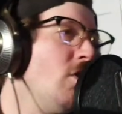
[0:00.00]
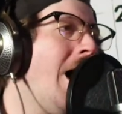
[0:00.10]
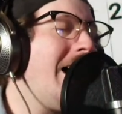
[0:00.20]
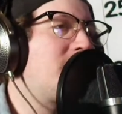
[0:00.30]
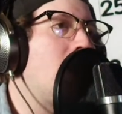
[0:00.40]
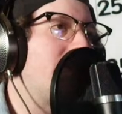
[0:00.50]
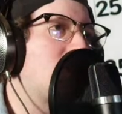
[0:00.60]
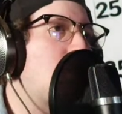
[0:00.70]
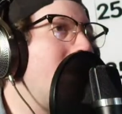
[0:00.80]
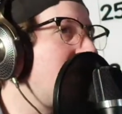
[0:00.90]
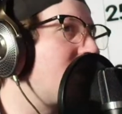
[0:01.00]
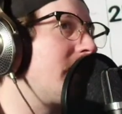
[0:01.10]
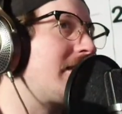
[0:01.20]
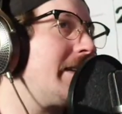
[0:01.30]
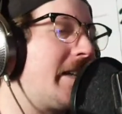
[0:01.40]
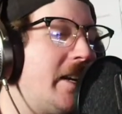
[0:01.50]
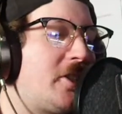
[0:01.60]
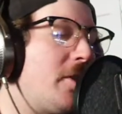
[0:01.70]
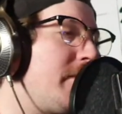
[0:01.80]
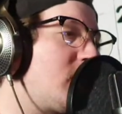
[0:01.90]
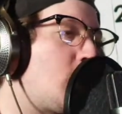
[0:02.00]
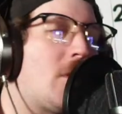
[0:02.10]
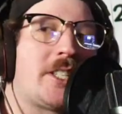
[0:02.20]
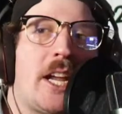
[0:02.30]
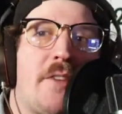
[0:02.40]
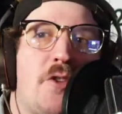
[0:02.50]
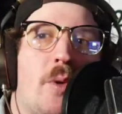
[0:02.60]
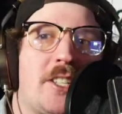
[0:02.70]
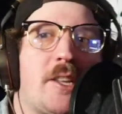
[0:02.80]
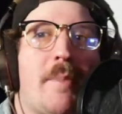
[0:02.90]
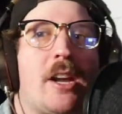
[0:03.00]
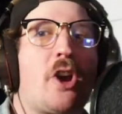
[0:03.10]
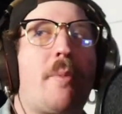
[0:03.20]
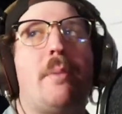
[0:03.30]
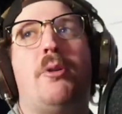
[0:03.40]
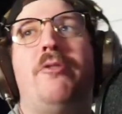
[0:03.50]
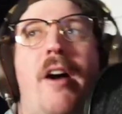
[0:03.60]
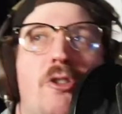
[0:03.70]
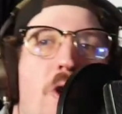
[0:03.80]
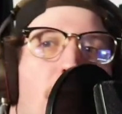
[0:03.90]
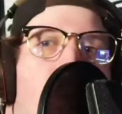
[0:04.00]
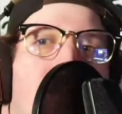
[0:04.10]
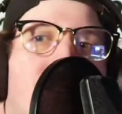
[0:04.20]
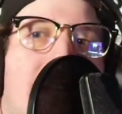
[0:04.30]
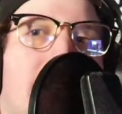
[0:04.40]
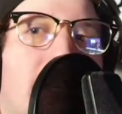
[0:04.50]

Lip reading: All right, y'all, there's 20 shares. Let's get into the music. Once again, if you want to submit, go to my profile, go to the website,